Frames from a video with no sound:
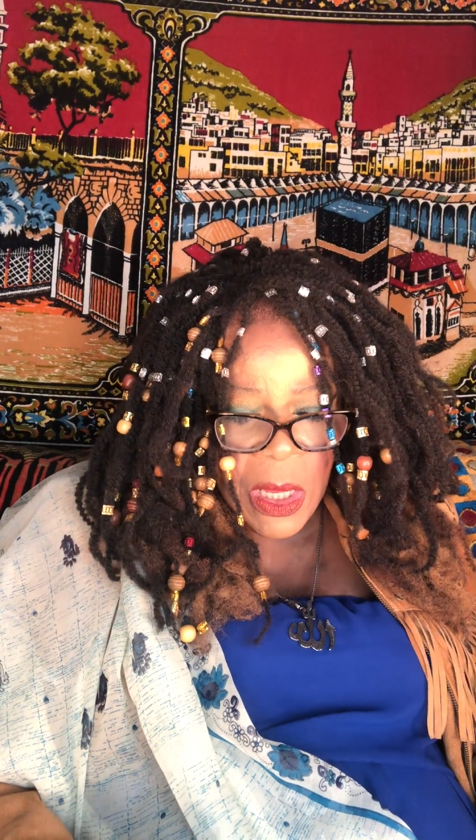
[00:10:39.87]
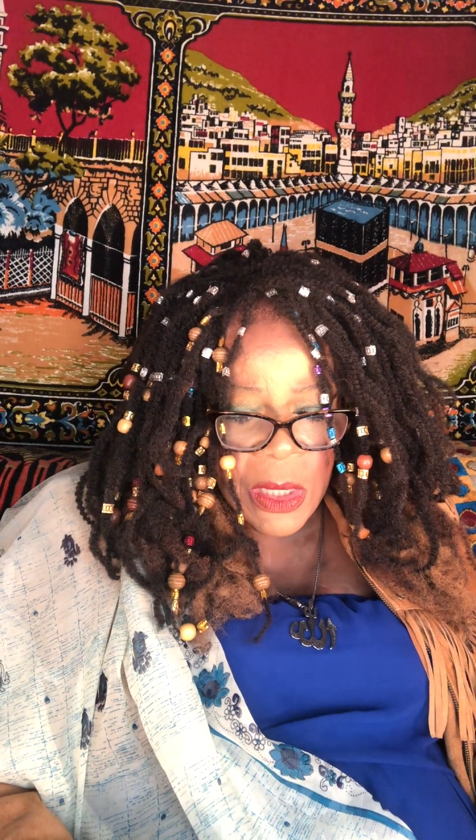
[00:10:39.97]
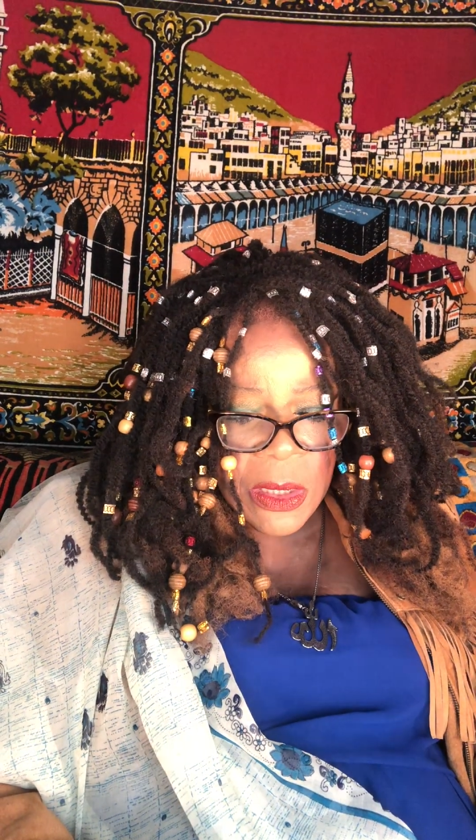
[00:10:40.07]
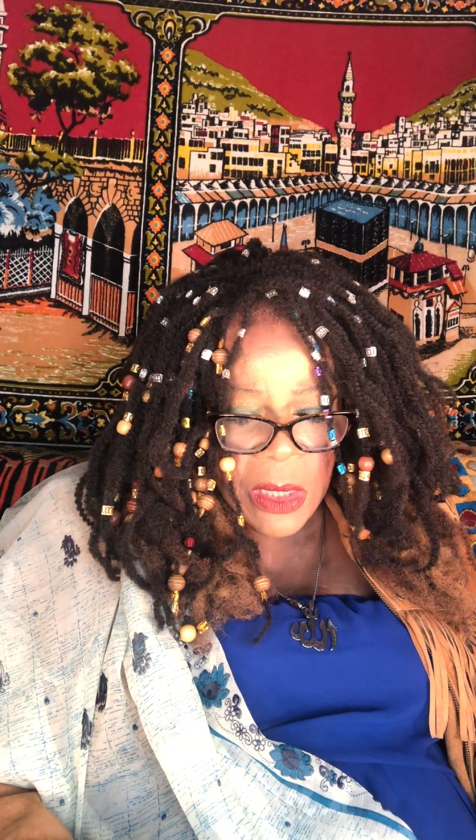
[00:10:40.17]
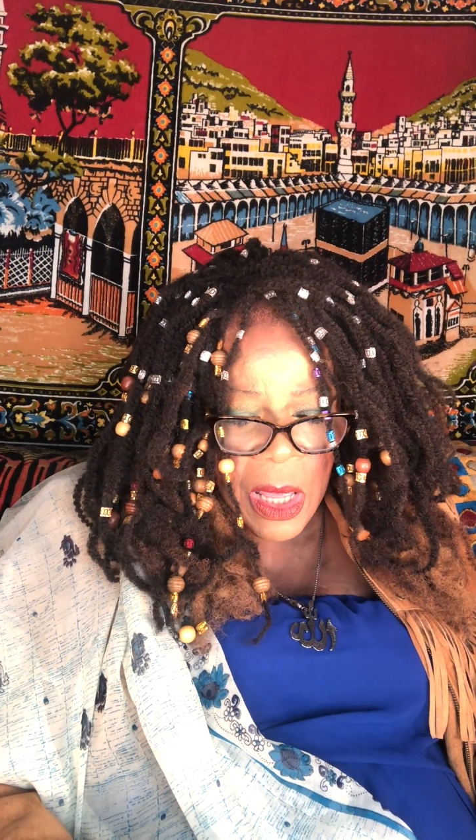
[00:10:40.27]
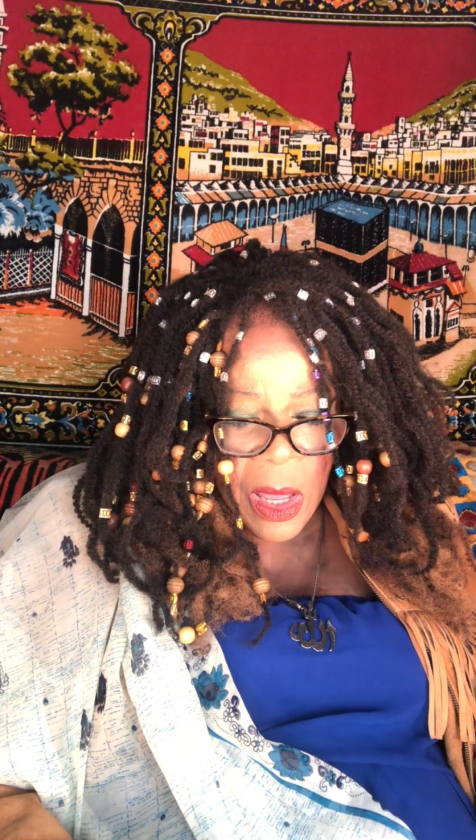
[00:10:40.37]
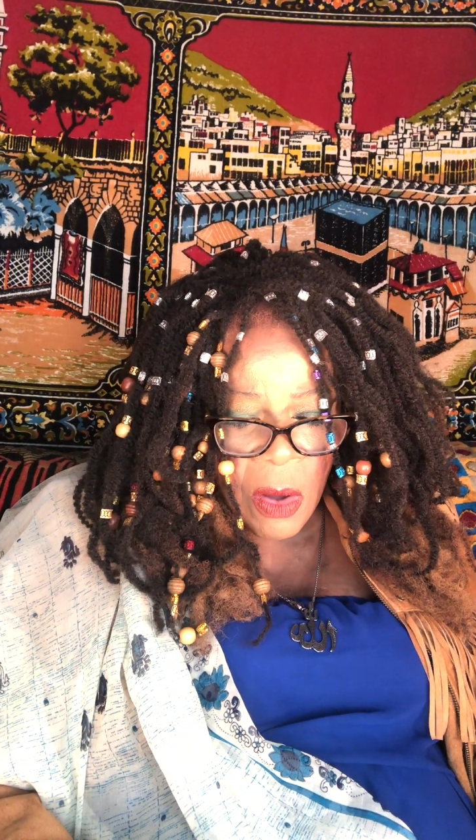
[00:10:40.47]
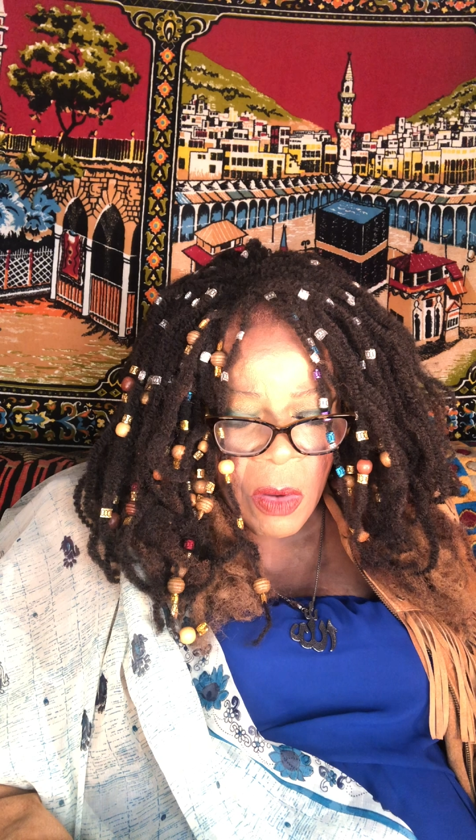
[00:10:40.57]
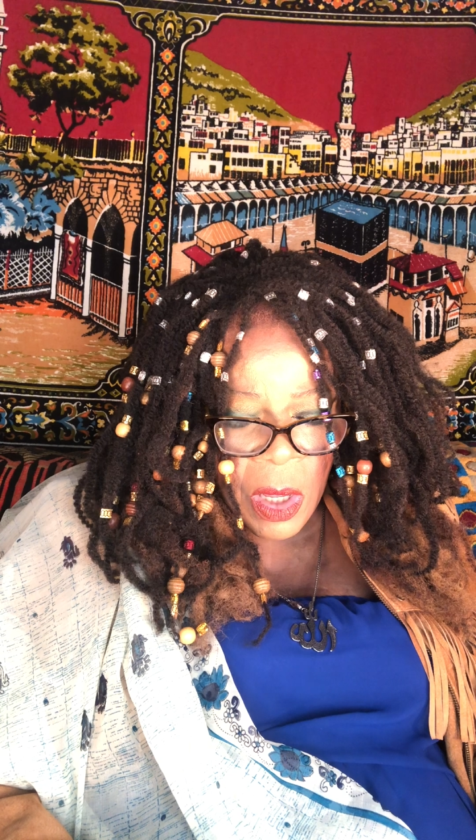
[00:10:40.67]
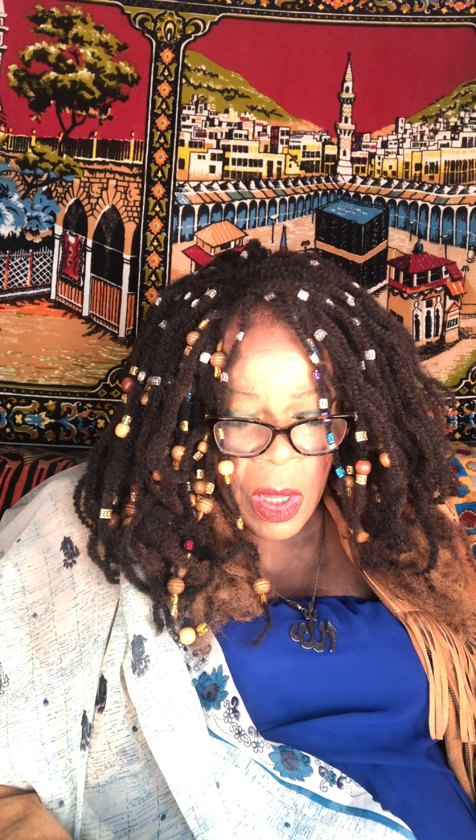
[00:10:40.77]
Now,
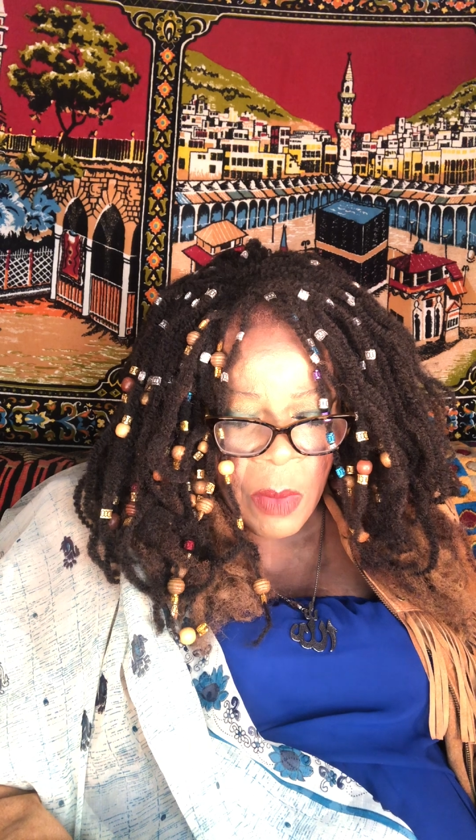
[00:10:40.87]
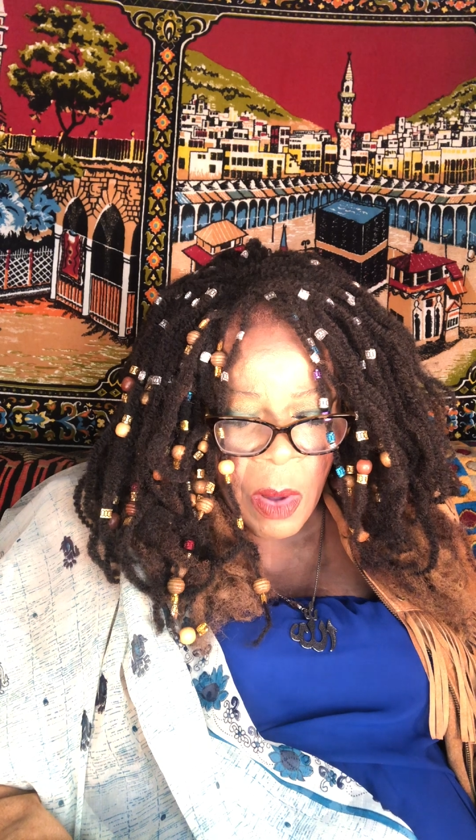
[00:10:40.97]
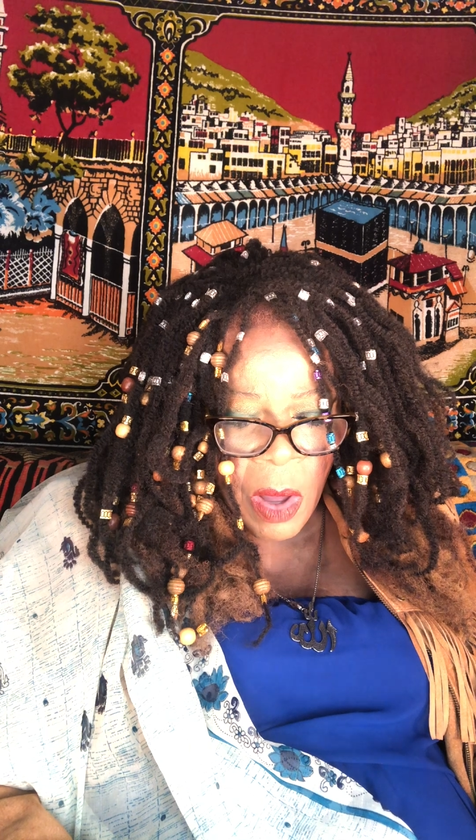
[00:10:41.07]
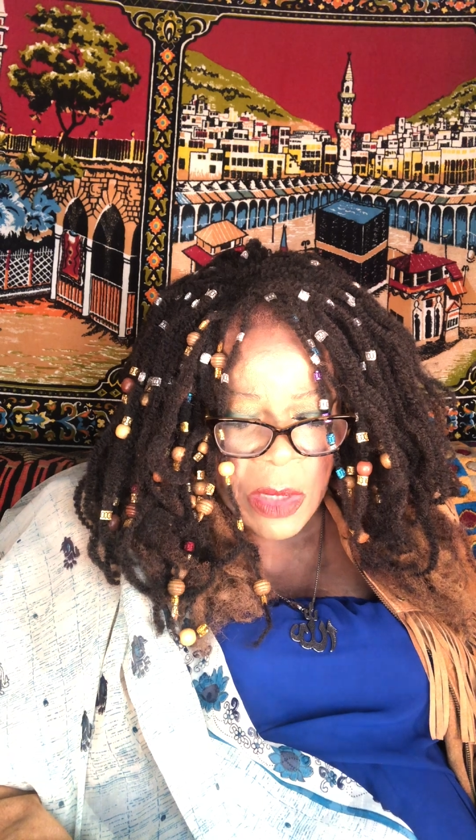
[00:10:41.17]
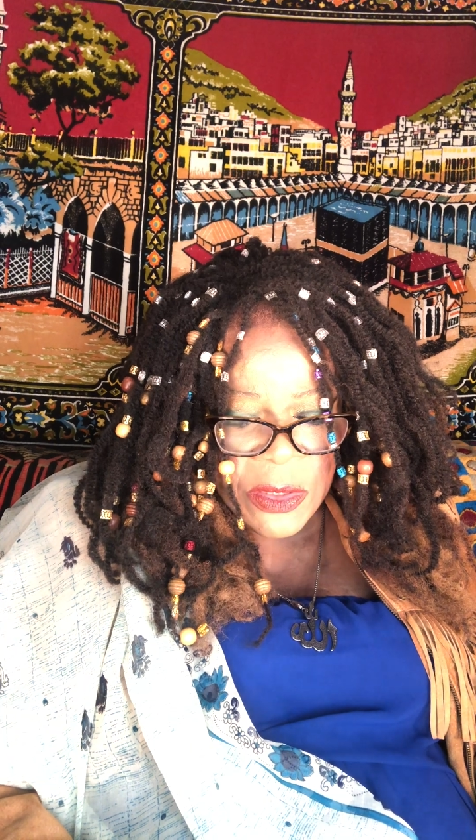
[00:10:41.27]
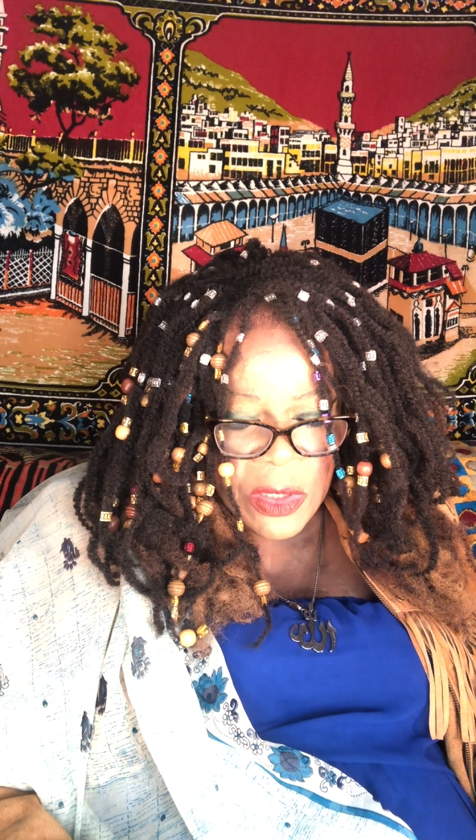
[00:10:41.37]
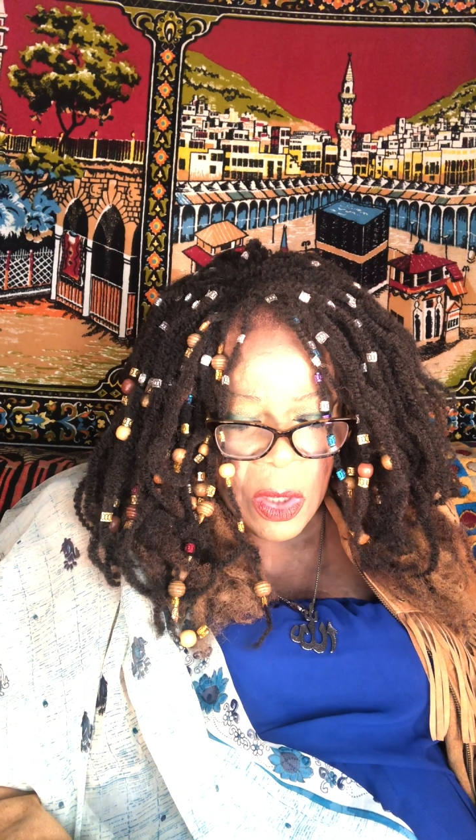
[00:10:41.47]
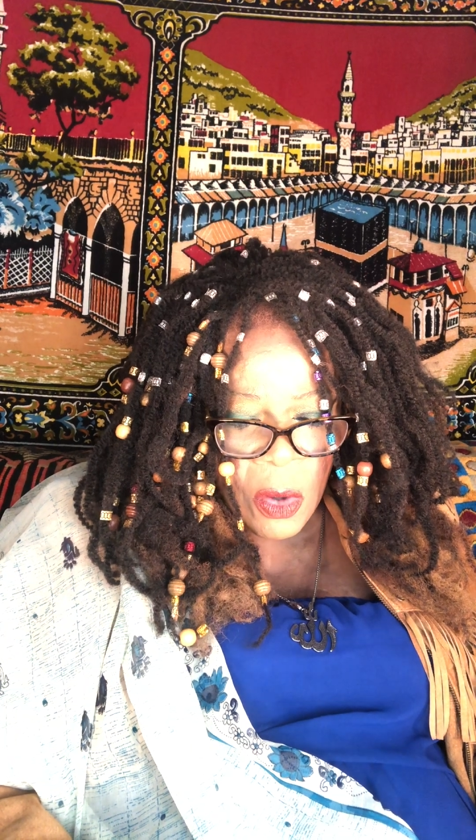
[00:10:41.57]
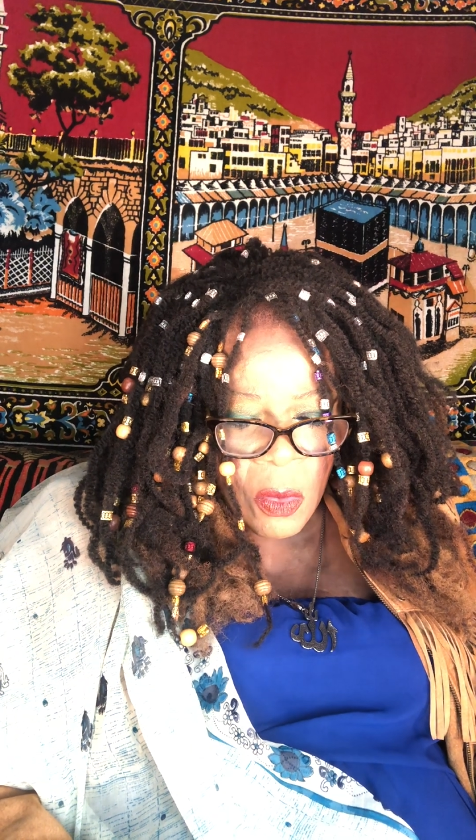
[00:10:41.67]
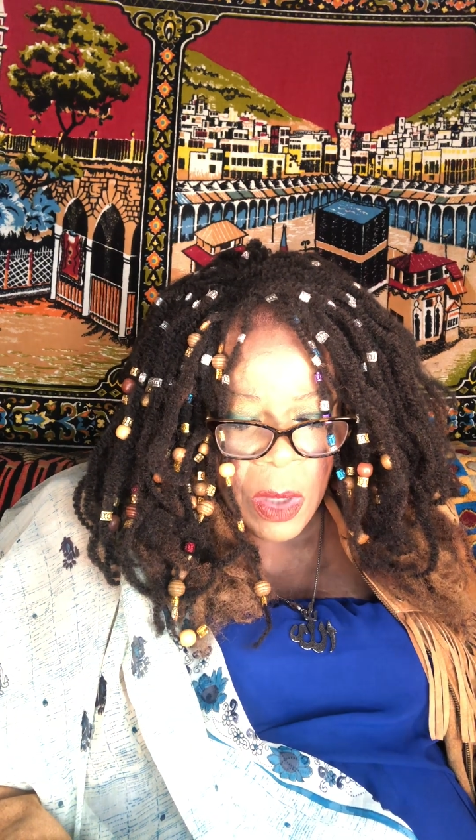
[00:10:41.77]

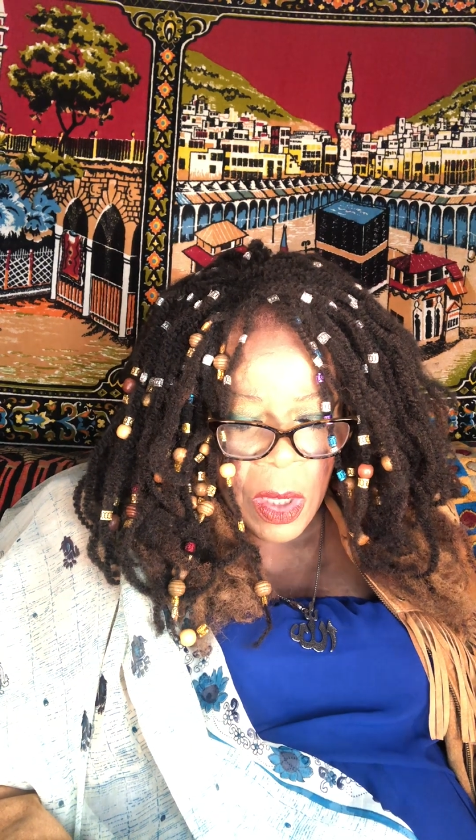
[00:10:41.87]
also,